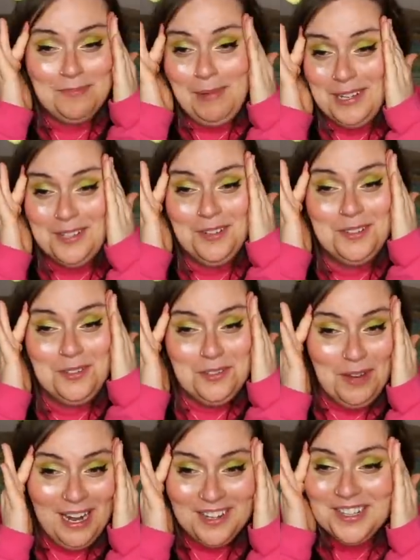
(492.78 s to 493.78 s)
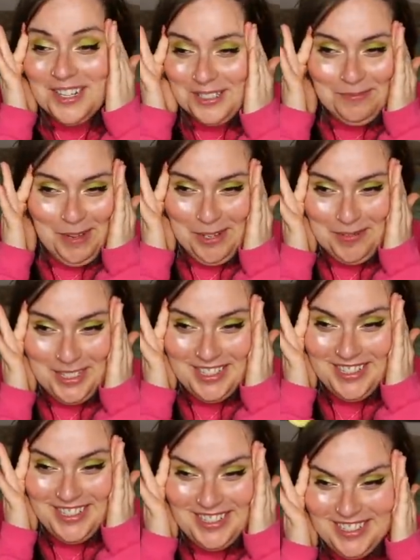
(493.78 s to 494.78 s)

it's best not to dwell on those moments.